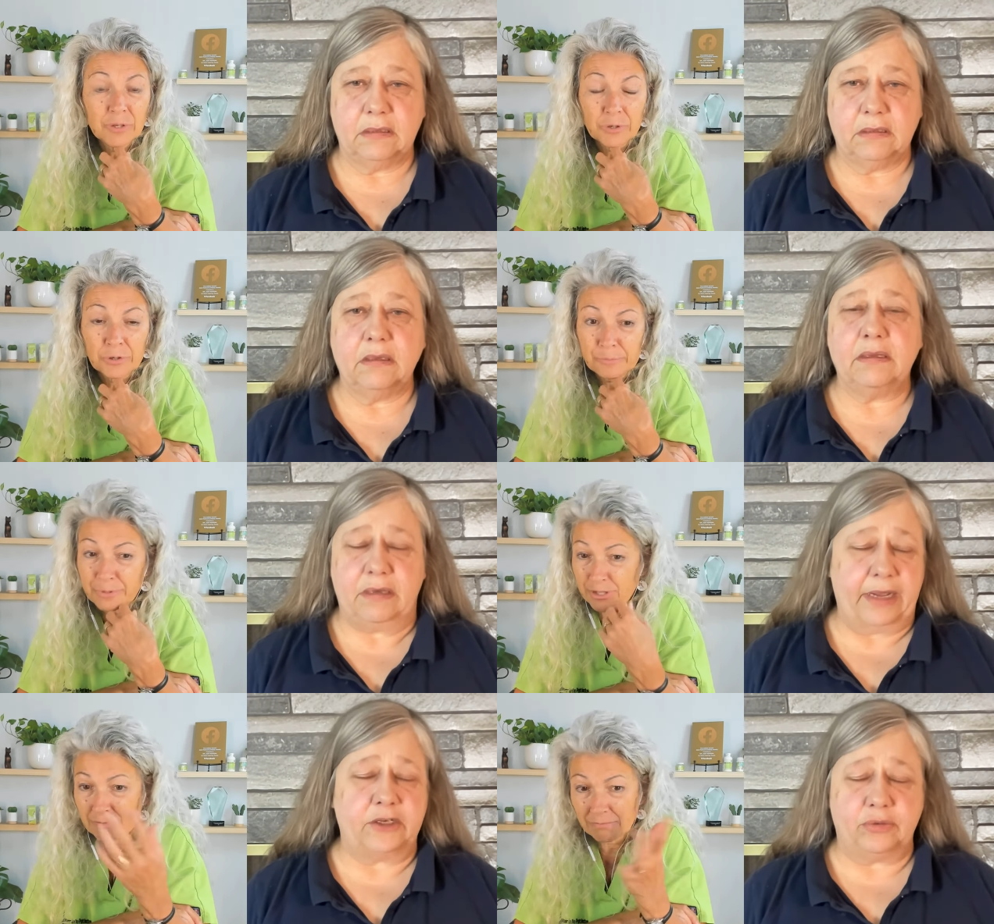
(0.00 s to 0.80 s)
Speaker 1: herbs,
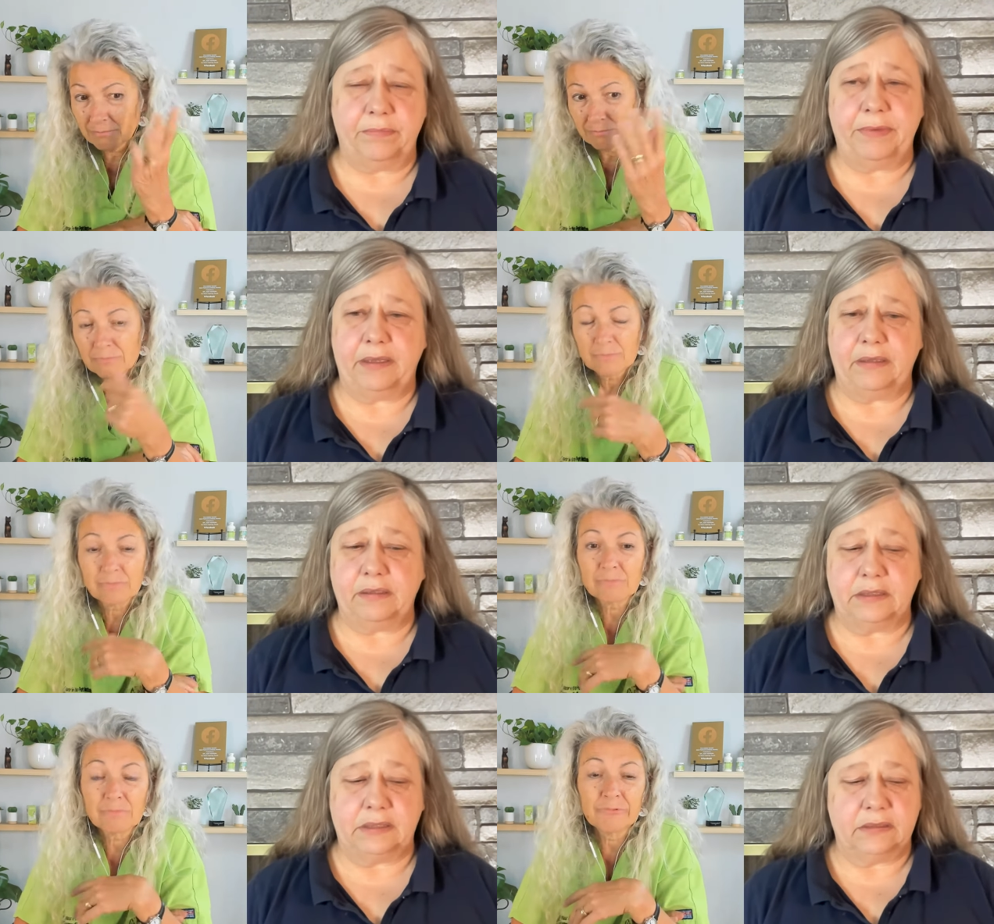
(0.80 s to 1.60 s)
natural
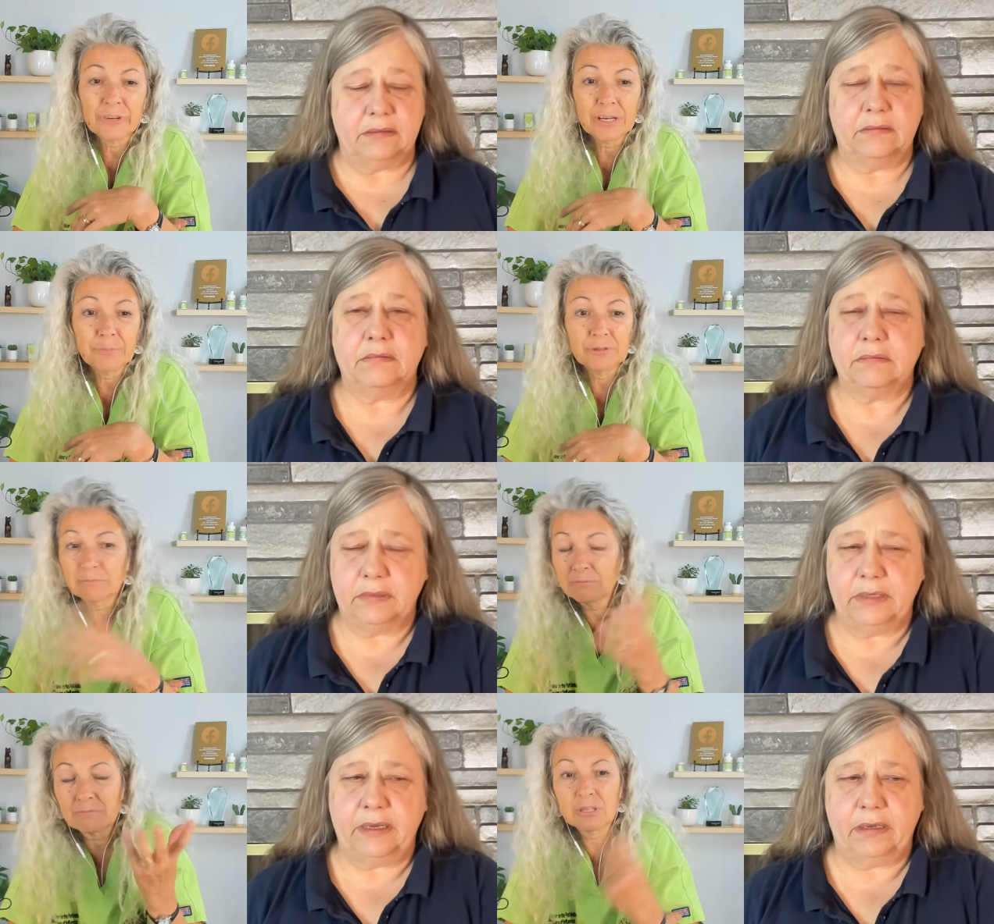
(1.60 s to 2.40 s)
method,
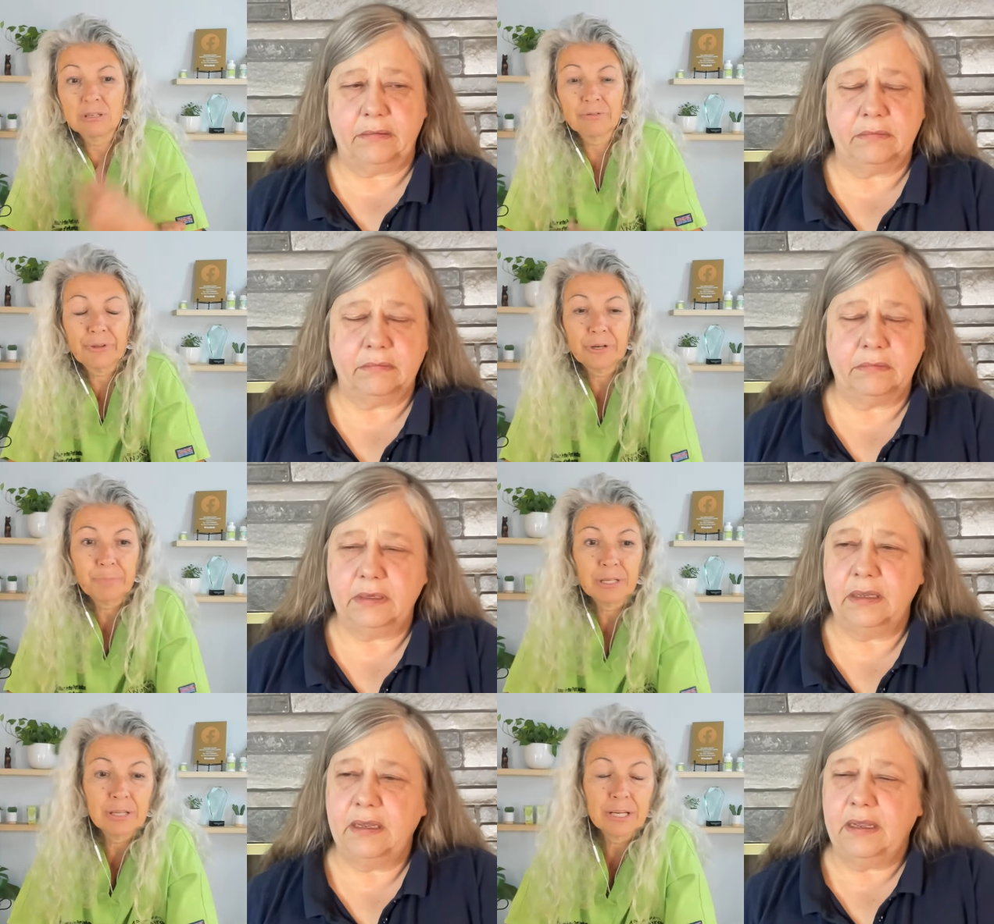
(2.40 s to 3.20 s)
vitamin, yeah. you know,
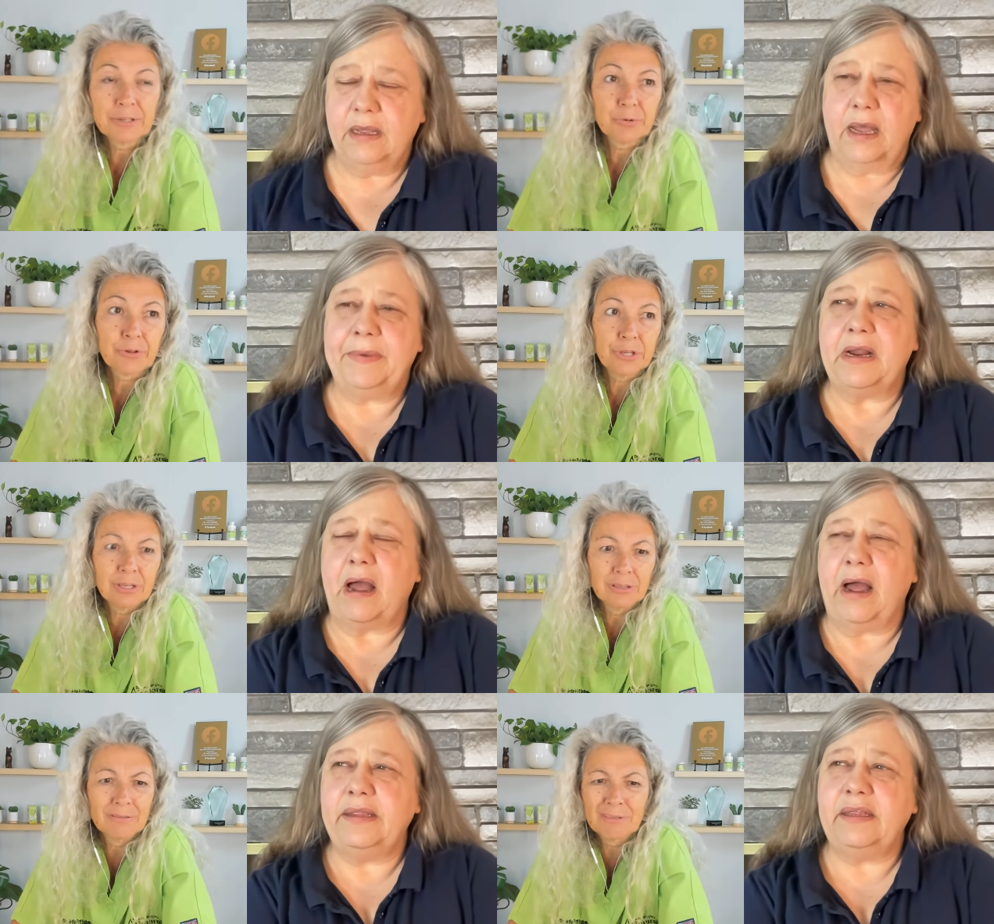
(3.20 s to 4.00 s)
therapy, and that sort I mean, of
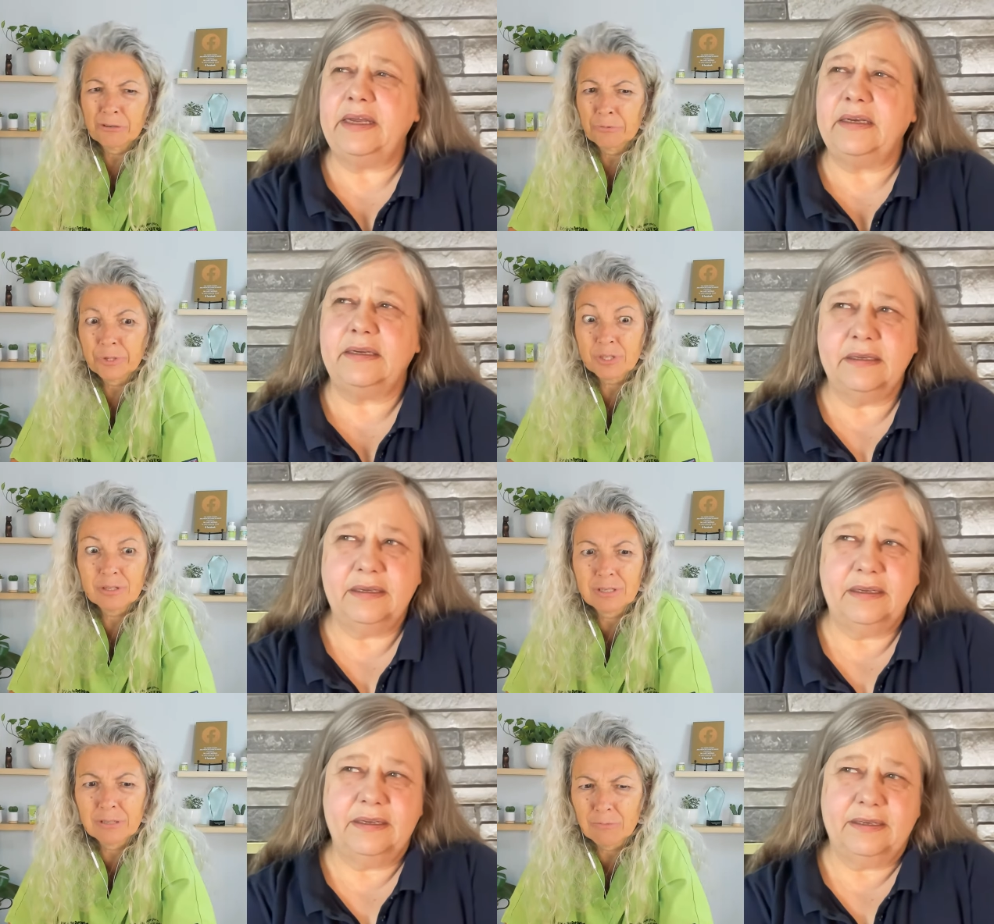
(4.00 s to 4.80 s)
thing. And I they always
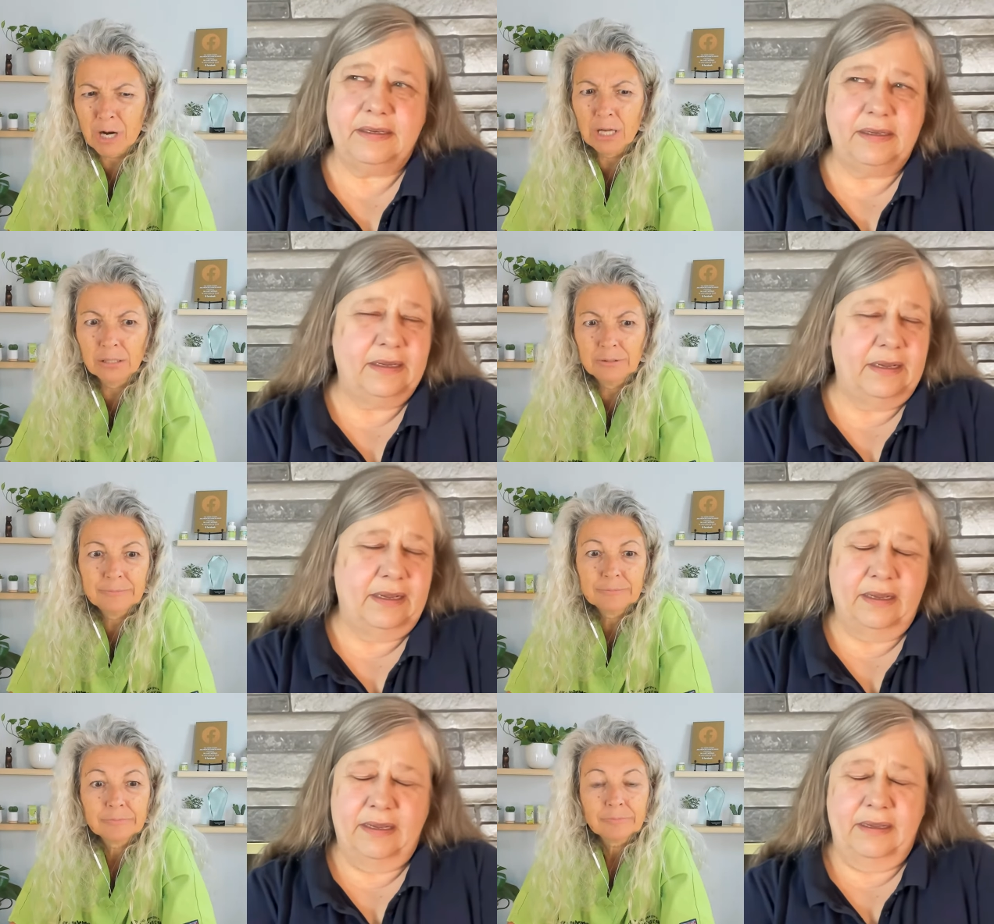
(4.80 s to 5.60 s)
did well.
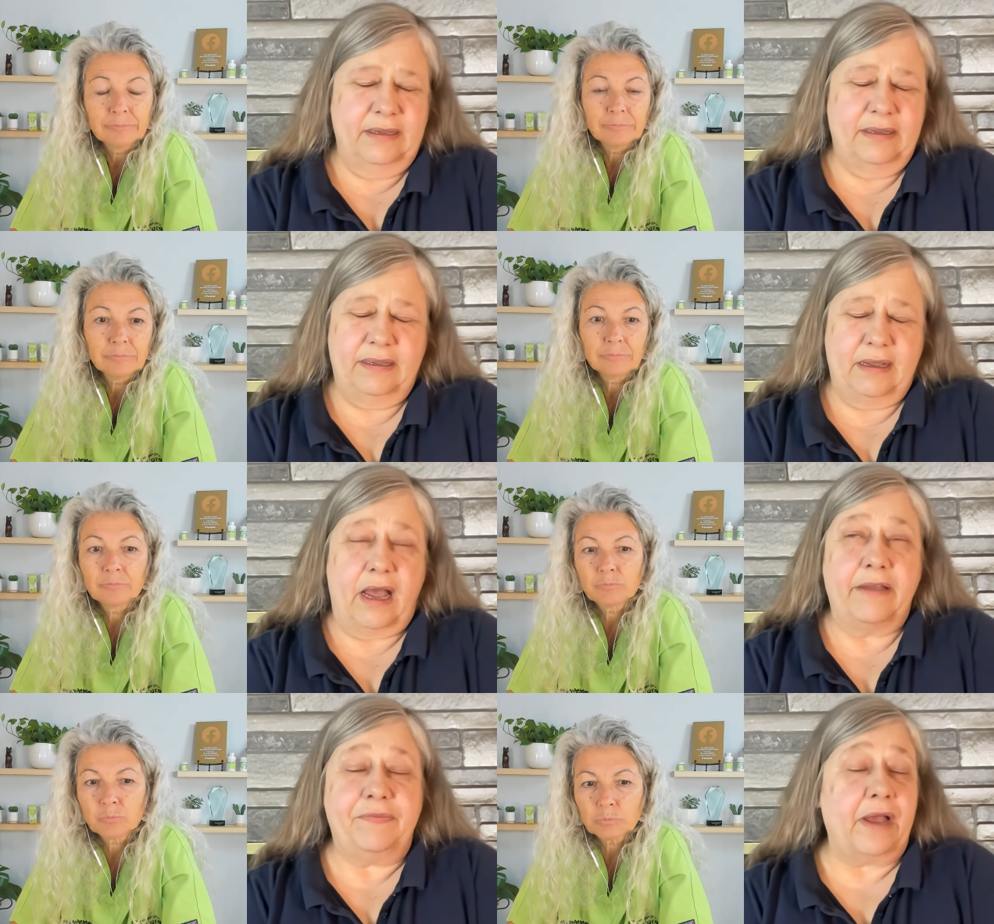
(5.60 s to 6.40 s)

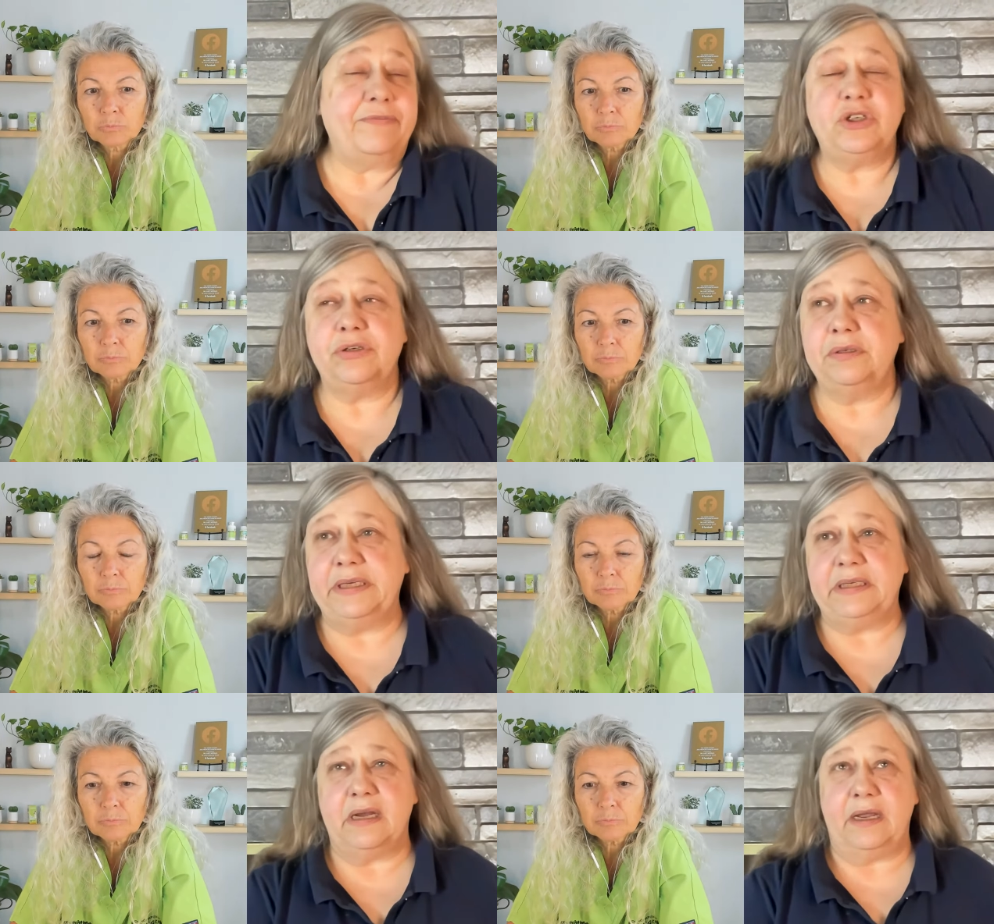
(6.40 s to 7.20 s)
Speaker 2: I've I've
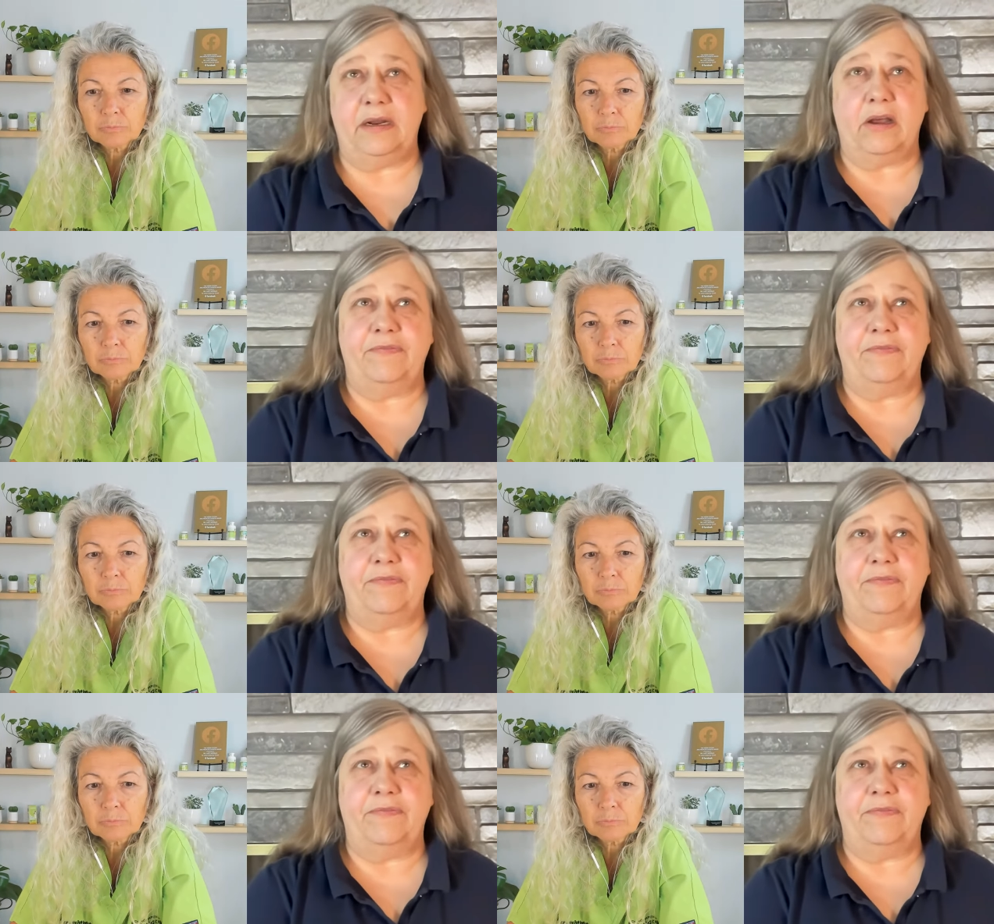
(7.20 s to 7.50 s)
certainly done a